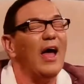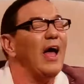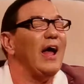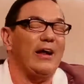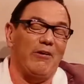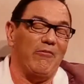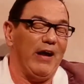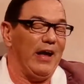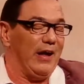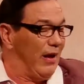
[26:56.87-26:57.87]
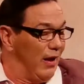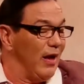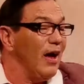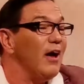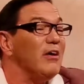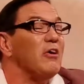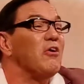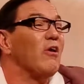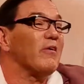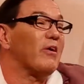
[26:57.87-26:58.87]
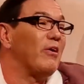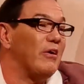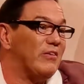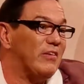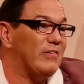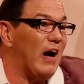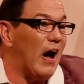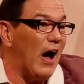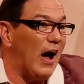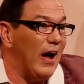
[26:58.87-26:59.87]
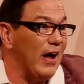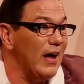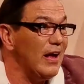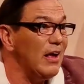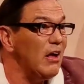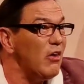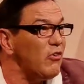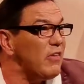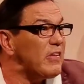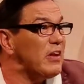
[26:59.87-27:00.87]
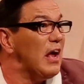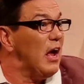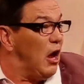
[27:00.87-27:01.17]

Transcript: Anyway, you're not going to die. She said,